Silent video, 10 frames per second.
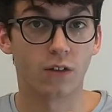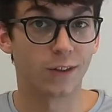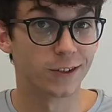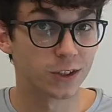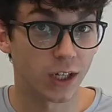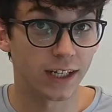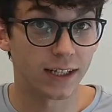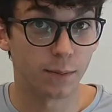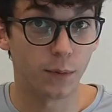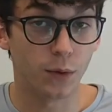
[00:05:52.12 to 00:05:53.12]
The sun
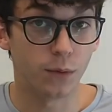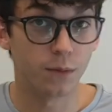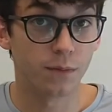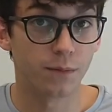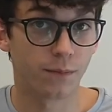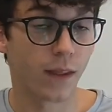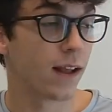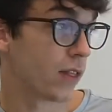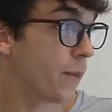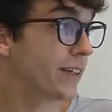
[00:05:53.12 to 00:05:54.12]
and the moon.
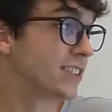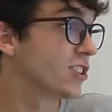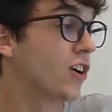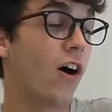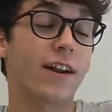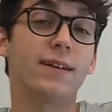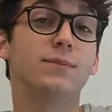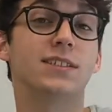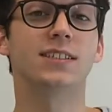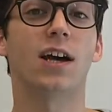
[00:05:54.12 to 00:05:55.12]
That means God
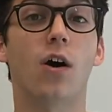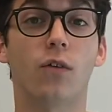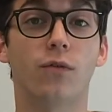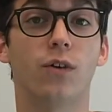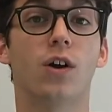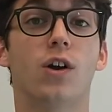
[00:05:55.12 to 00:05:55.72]
himself